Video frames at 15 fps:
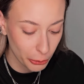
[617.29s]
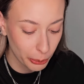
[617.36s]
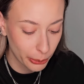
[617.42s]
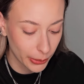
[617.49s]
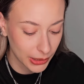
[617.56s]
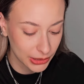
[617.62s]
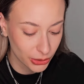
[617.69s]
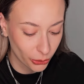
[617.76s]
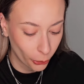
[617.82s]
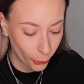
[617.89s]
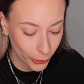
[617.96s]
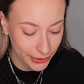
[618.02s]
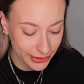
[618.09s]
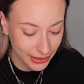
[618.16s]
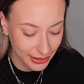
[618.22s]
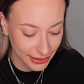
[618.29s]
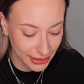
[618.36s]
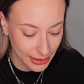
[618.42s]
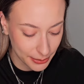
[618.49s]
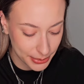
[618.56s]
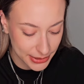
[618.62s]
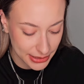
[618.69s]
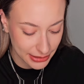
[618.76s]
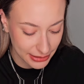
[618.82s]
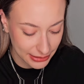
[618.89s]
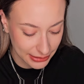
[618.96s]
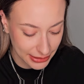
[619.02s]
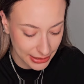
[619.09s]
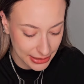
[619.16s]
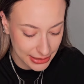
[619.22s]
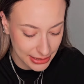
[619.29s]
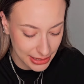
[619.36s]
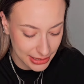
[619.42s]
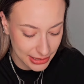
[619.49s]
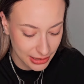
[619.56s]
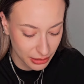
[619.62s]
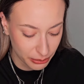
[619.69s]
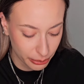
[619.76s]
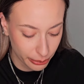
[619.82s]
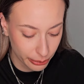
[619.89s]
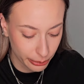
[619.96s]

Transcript: but on the lips this is the